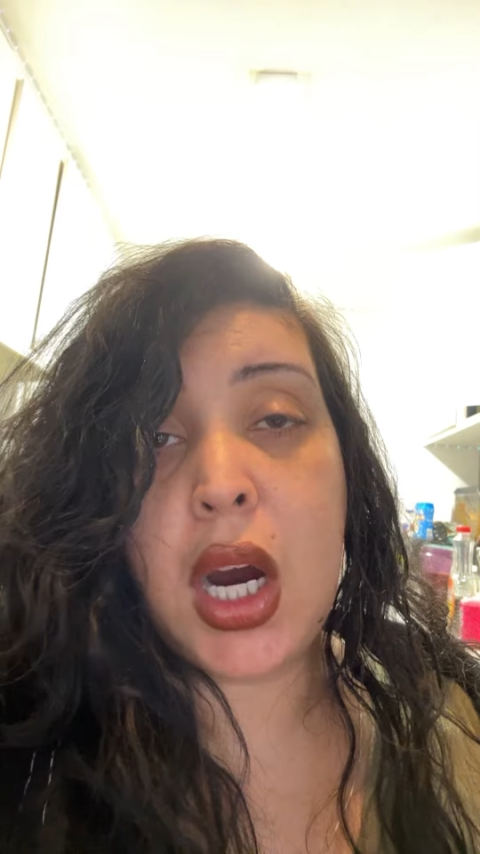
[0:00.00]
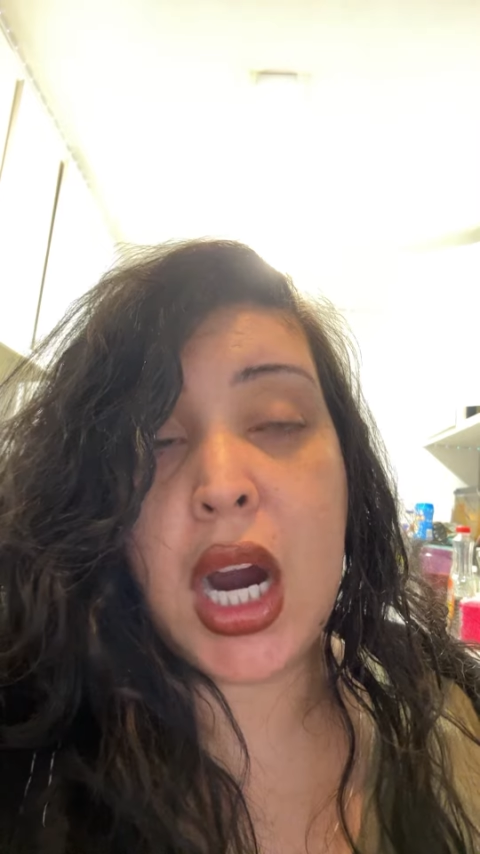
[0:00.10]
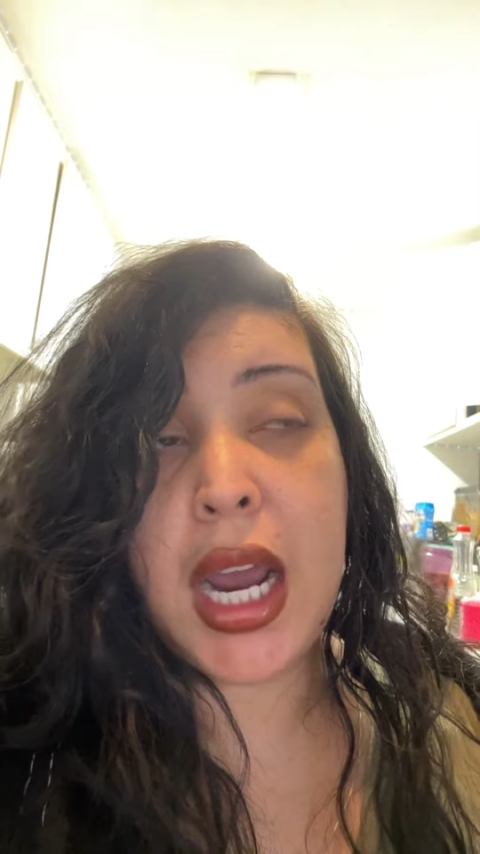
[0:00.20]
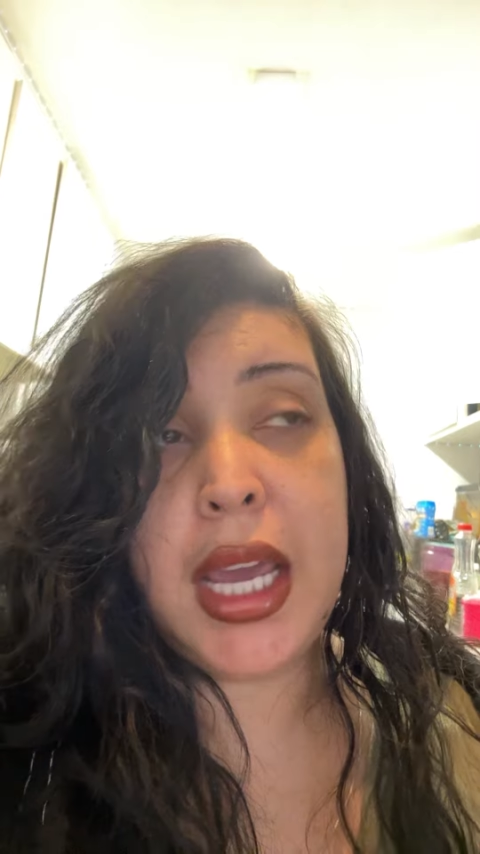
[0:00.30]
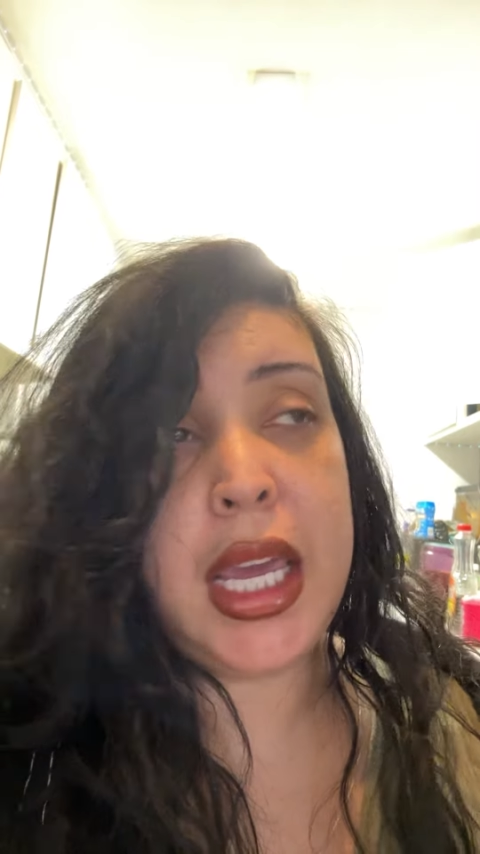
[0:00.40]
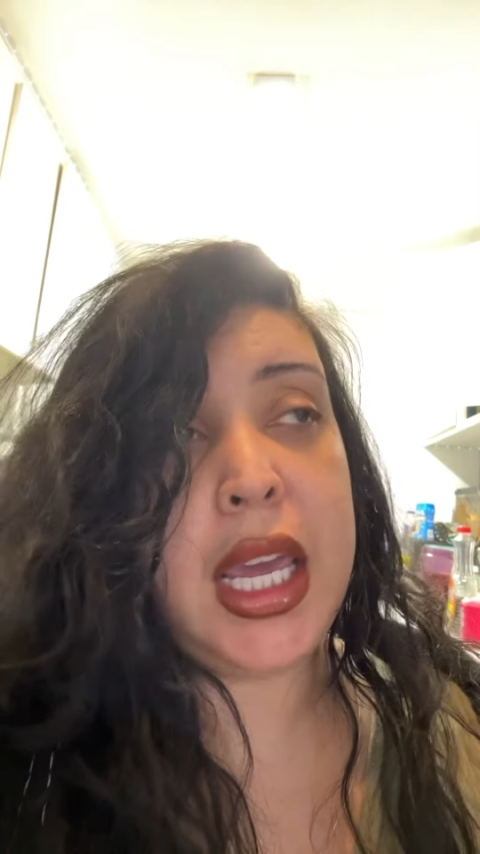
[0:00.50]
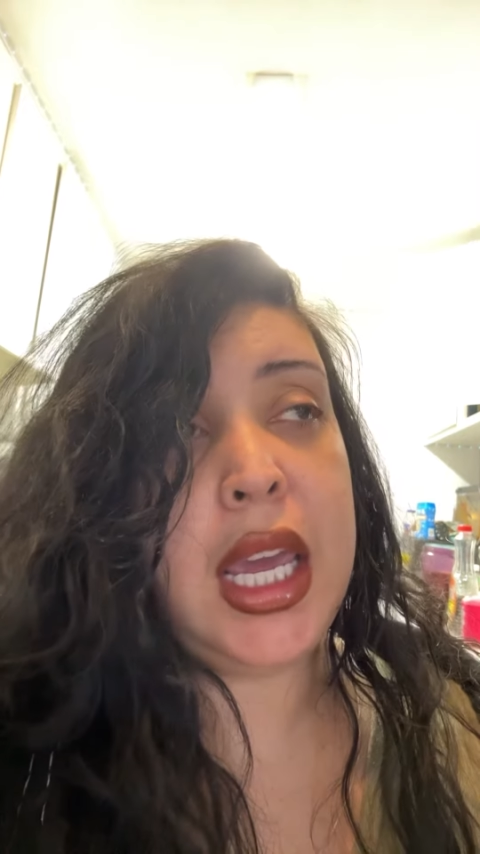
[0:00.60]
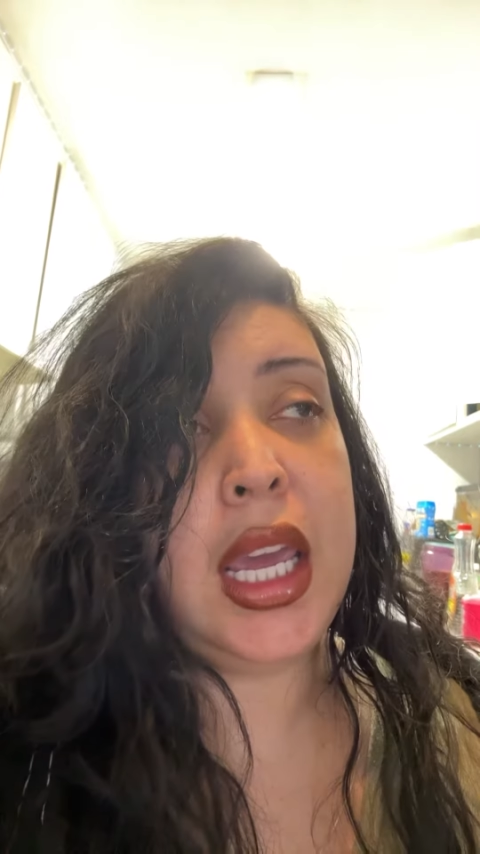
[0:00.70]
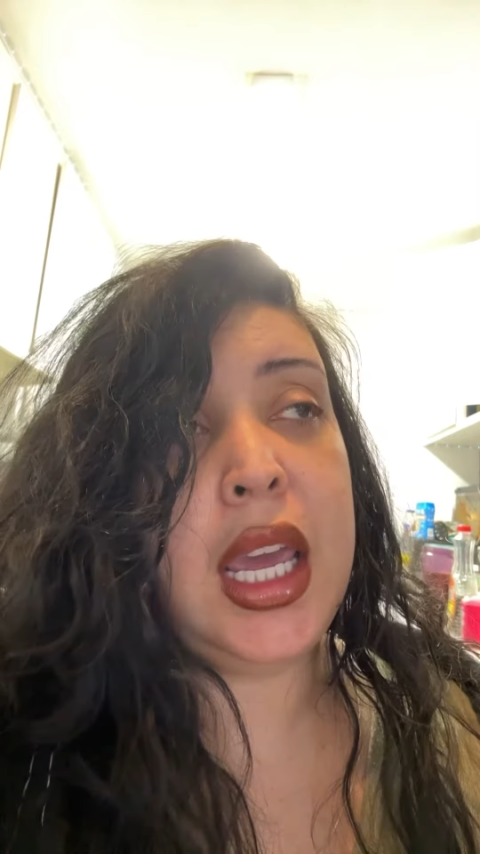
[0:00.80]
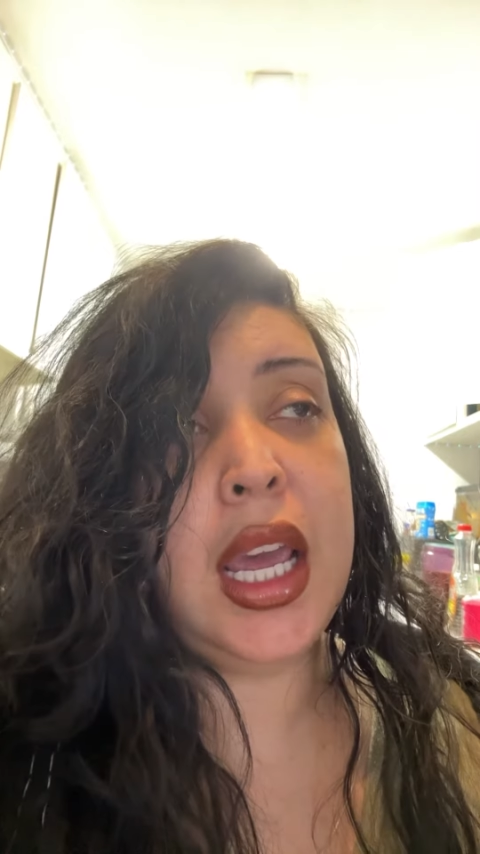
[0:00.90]

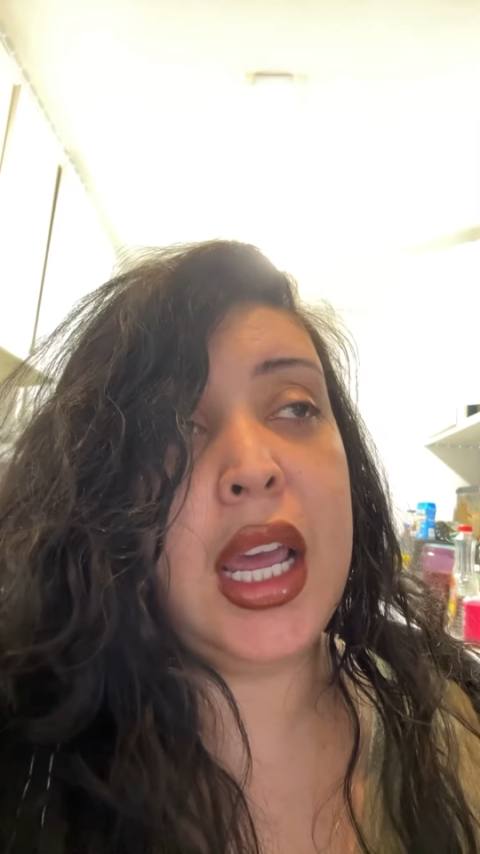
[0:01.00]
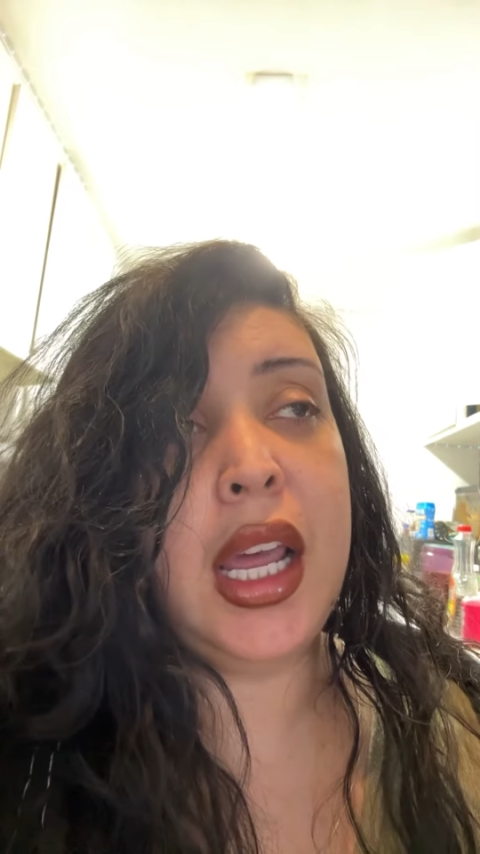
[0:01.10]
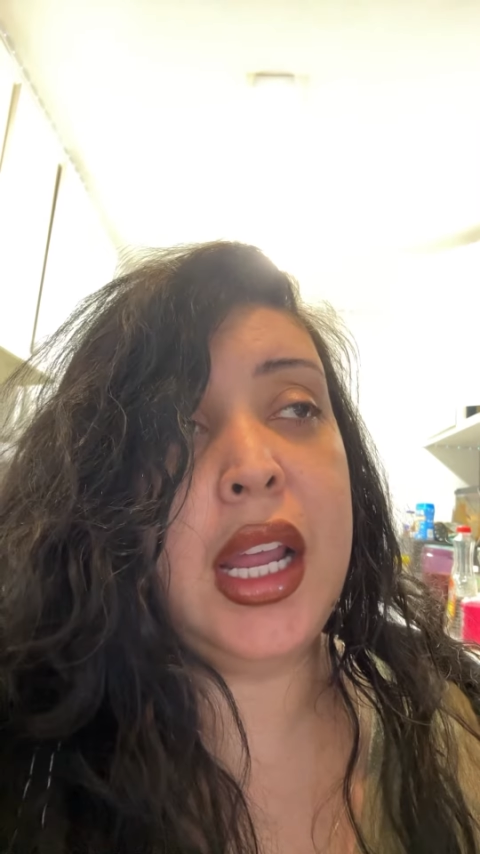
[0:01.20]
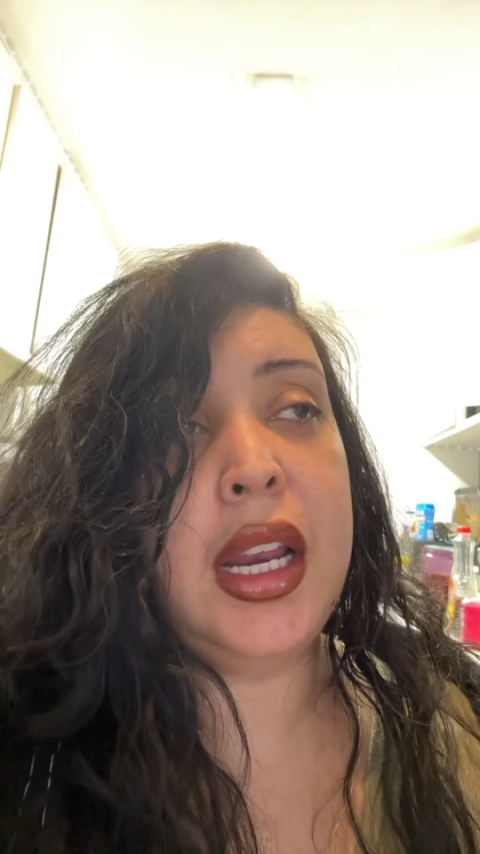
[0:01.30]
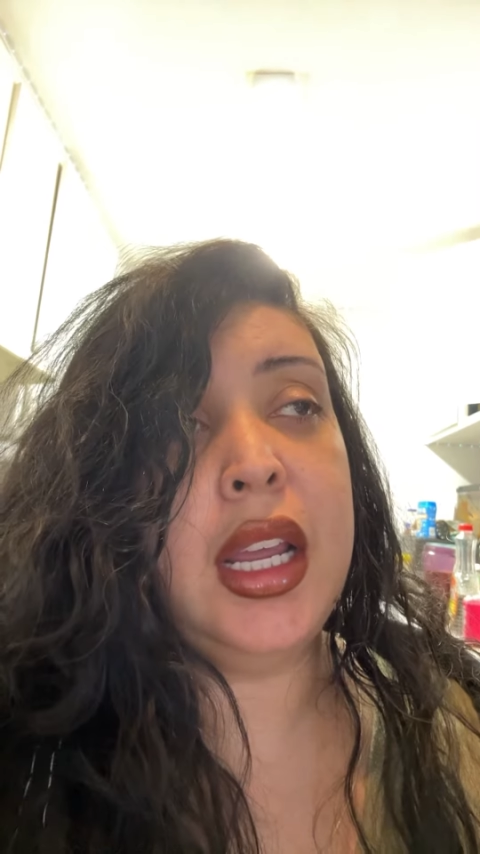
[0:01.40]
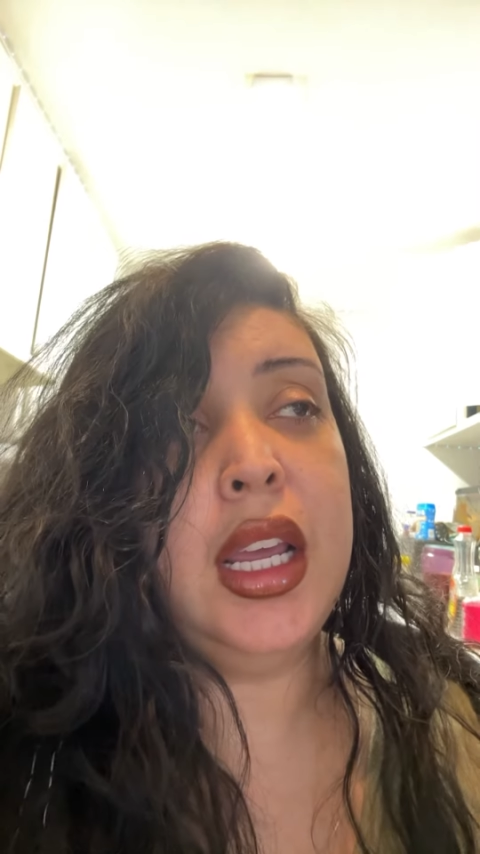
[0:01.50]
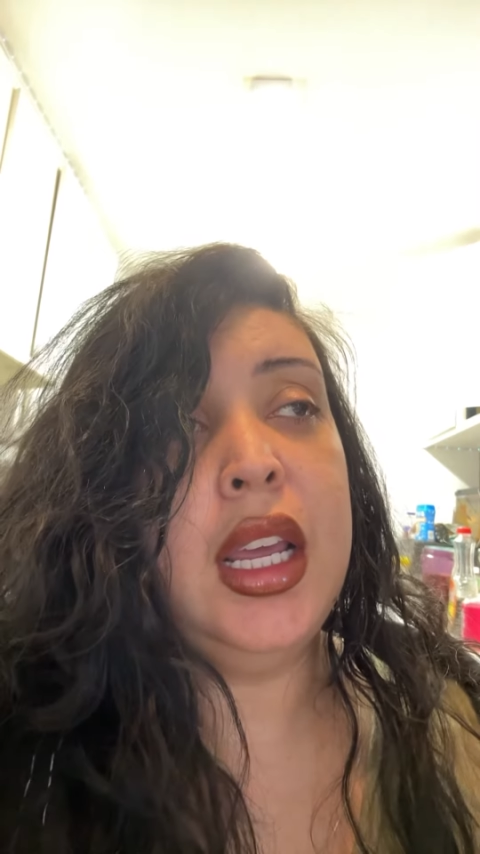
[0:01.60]
cranky and